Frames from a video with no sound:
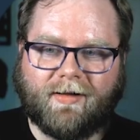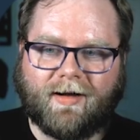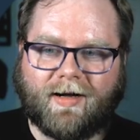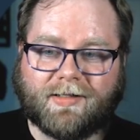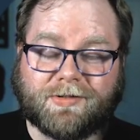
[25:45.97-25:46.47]

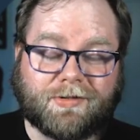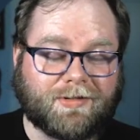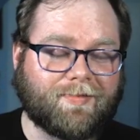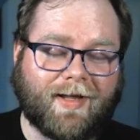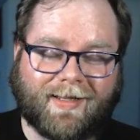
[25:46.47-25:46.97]
So
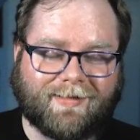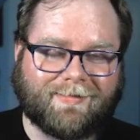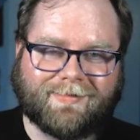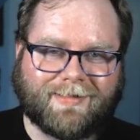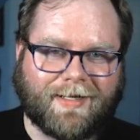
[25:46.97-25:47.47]
just make a
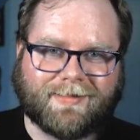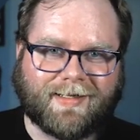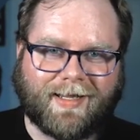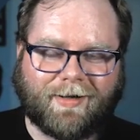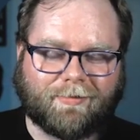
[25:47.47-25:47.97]
test
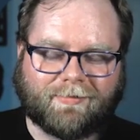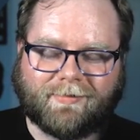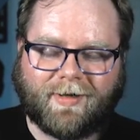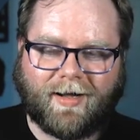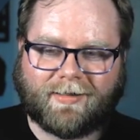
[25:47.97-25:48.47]
account,
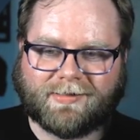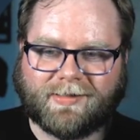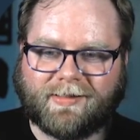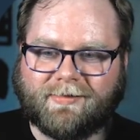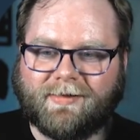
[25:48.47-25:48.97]

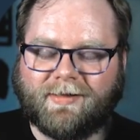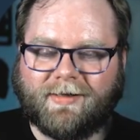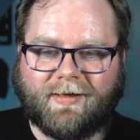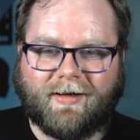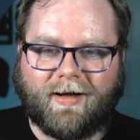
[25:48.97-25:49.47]
honestly,
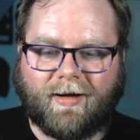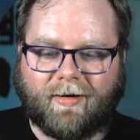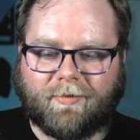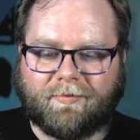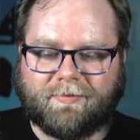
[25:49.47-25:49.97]

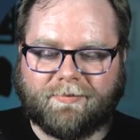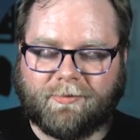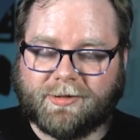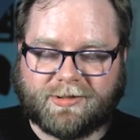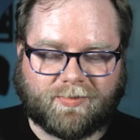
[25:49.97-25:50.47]

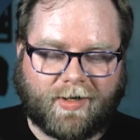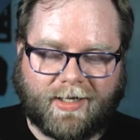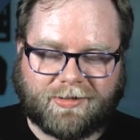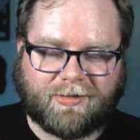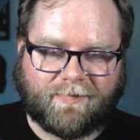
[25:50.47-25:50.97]
which is what I
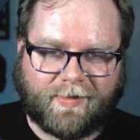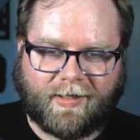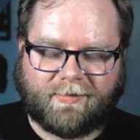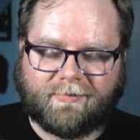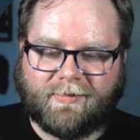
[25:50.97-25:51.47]
should have
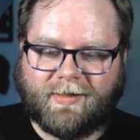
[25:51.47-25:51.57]
done.